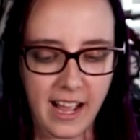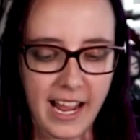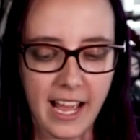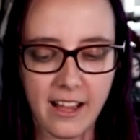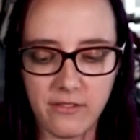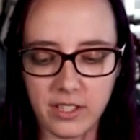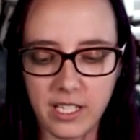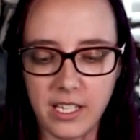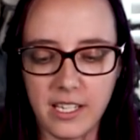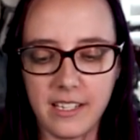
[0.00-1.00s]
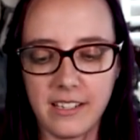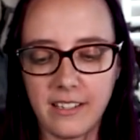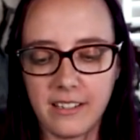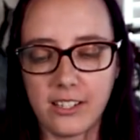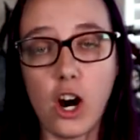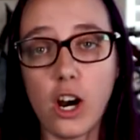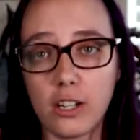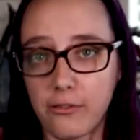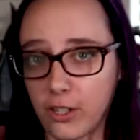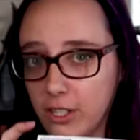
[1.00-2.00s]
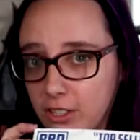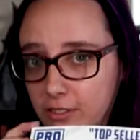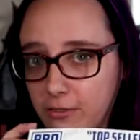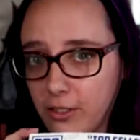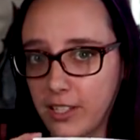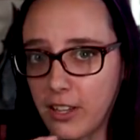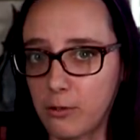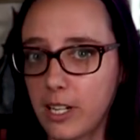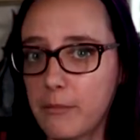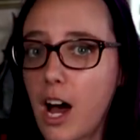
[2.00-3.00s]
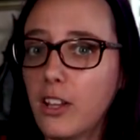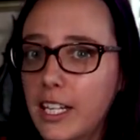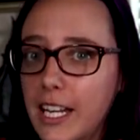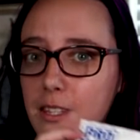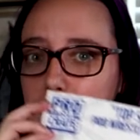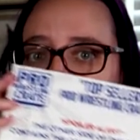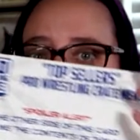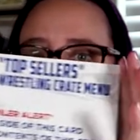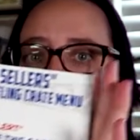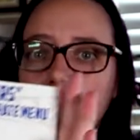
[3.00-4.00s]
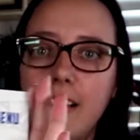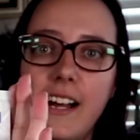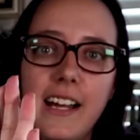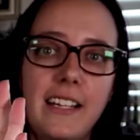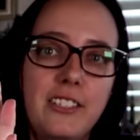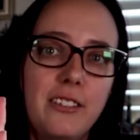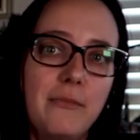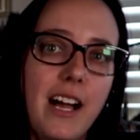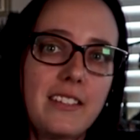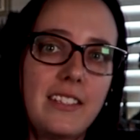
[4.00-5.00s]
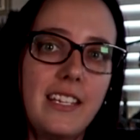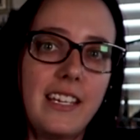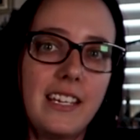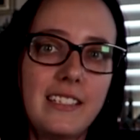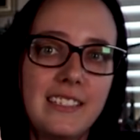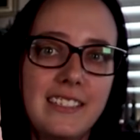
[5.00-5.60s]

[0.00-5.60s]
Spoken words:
I have the card first for the other one. I'm not looking at the back. I am not seeing it.